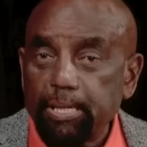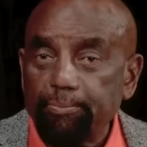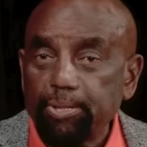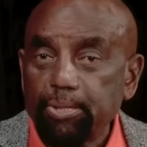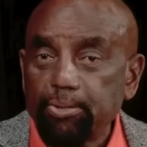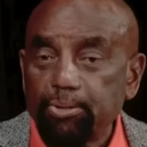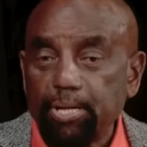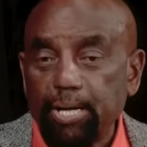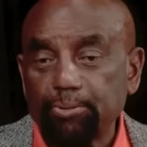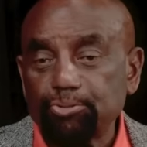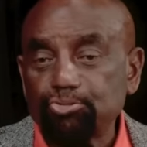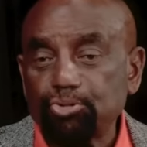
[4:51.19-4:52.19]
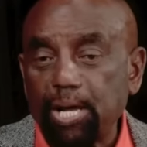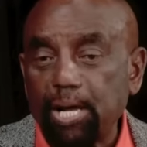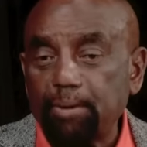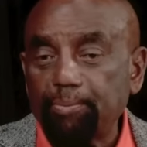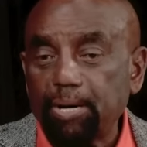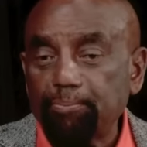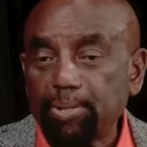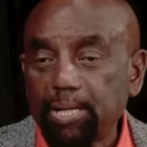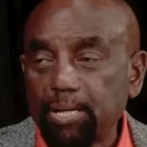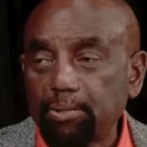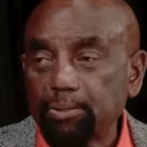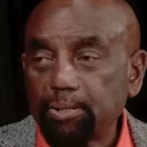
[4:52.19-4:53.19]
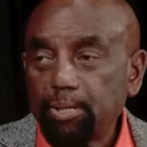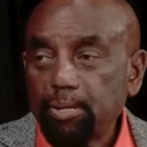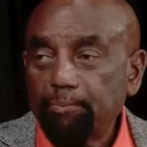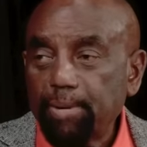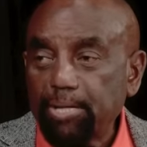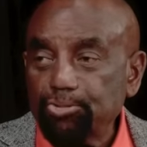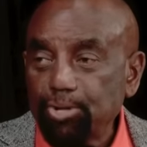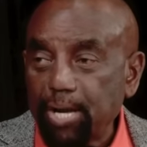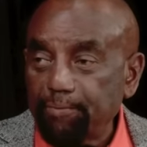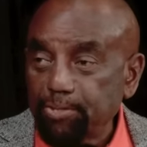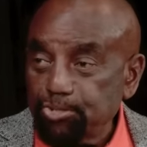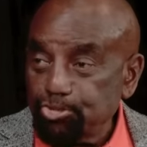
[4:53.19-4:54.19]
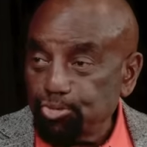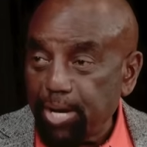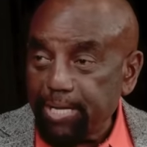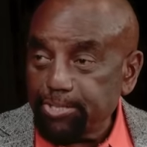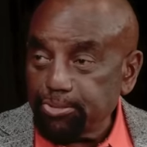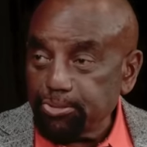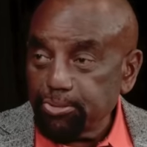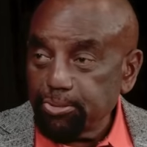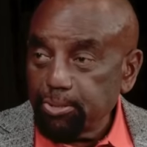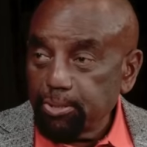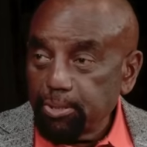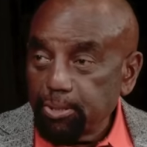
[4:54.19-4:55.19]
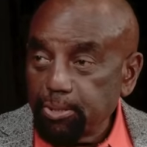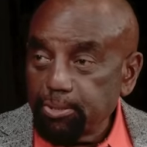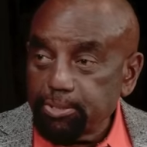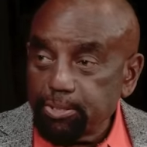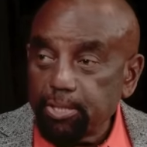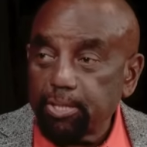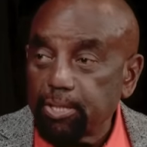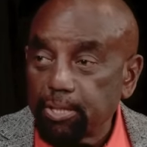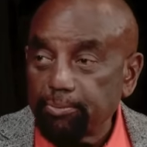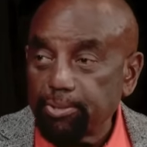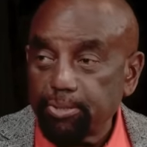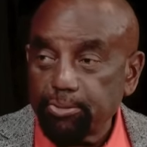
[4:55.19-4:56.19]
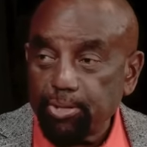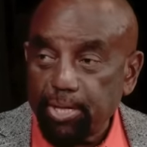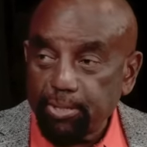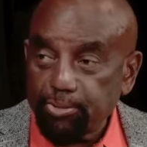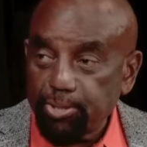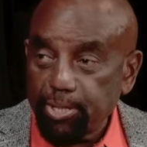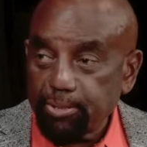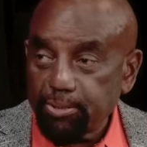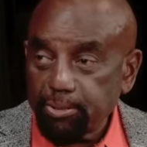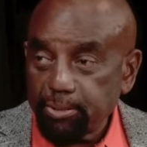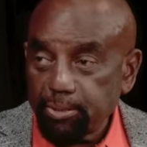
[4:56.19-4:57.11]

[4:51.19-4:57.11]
let me learn how to drive by driving the tractor. He just said, get up there and drive the tractor.